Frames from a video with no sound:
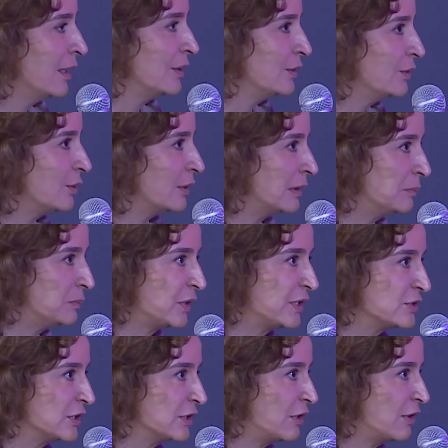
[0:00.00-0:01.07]
your
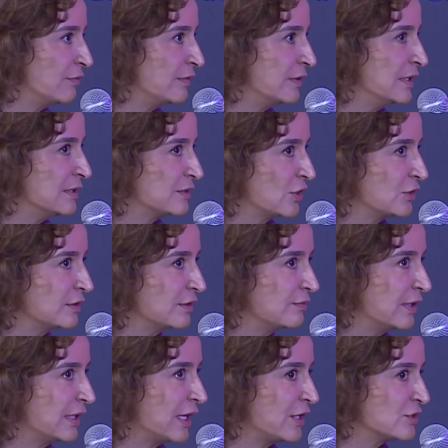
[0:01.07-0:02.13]
impression of the
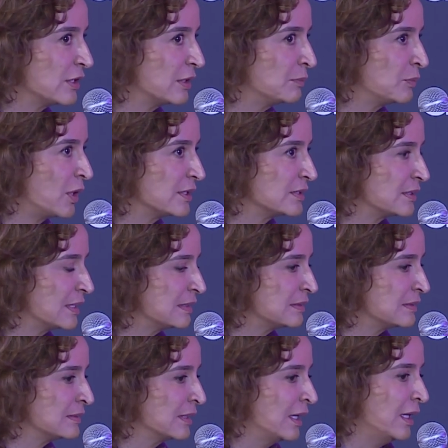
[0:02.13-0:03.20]
certification
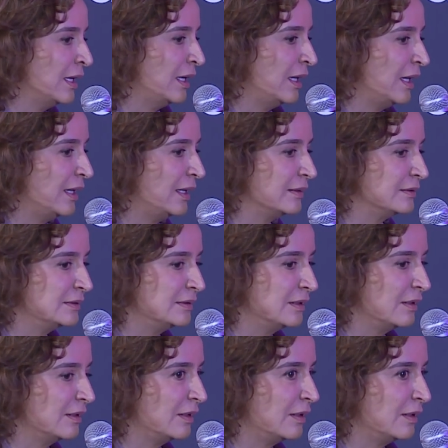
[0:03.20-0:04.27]
process? And
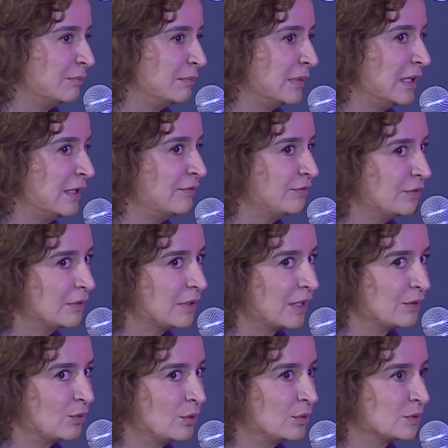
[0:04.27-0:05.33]
if you
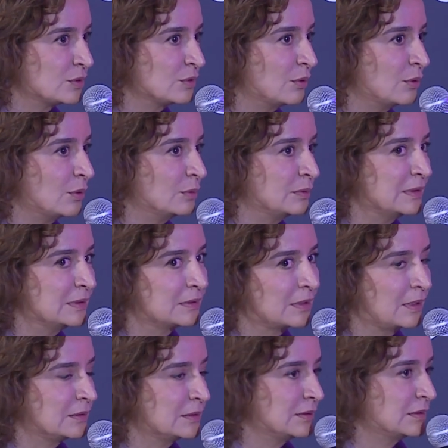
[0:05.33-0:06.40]
can also
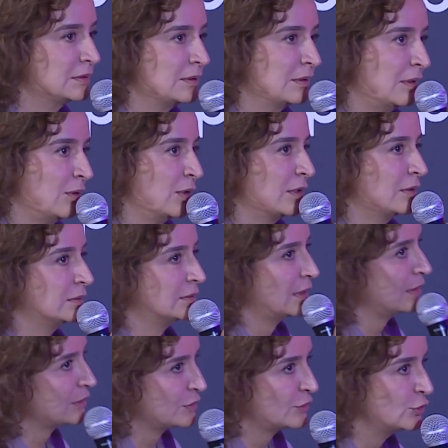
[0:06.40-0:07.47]
discuss or
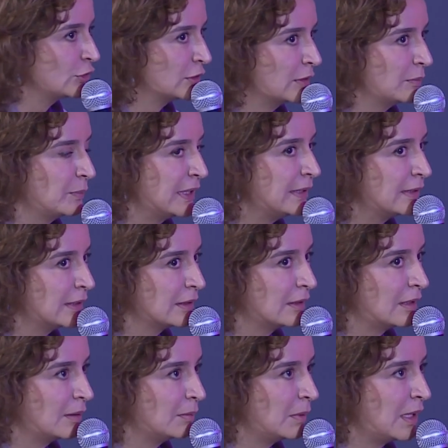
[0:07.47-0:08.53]
tell us your opinion
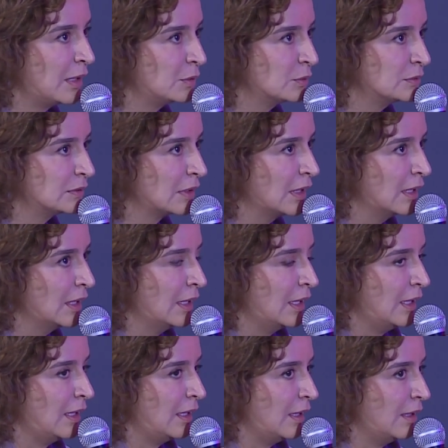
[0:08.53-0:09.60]
about
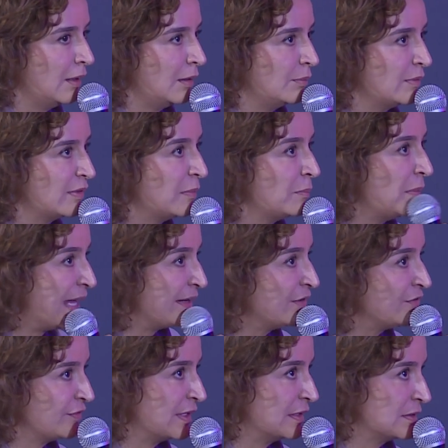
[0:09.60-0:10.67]
the
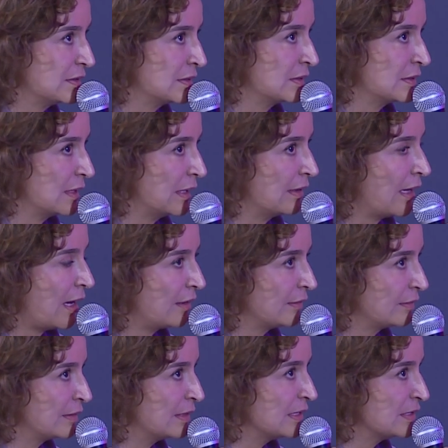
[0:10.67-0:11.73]
benefits that
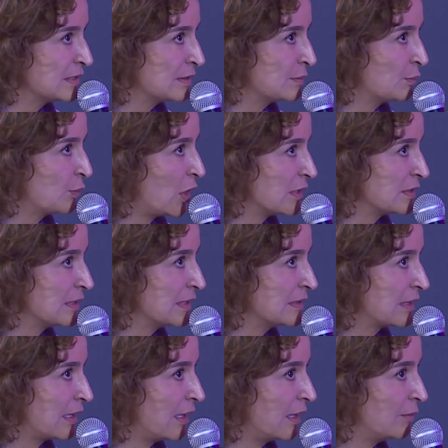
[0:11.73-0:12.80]
this process
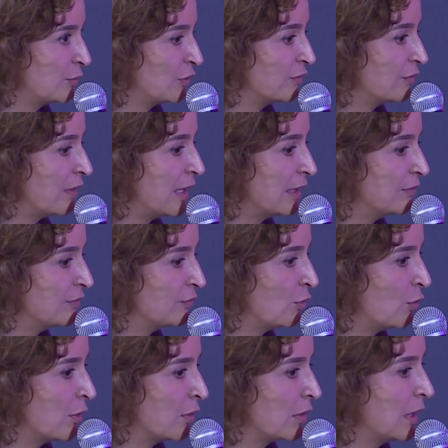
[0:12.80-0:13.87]
can provide
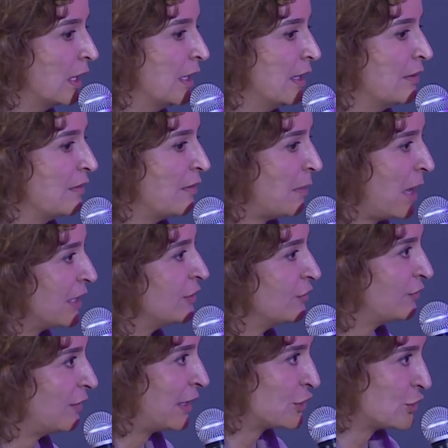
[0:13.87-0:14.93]
for the
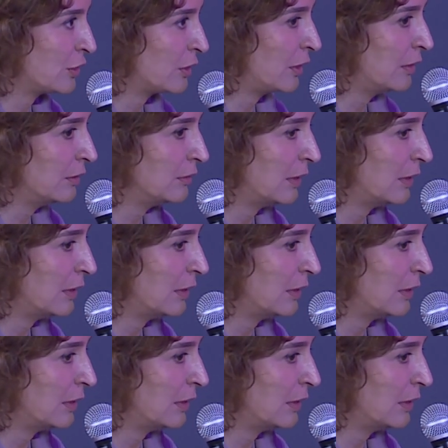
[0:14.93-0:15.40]
manufacturer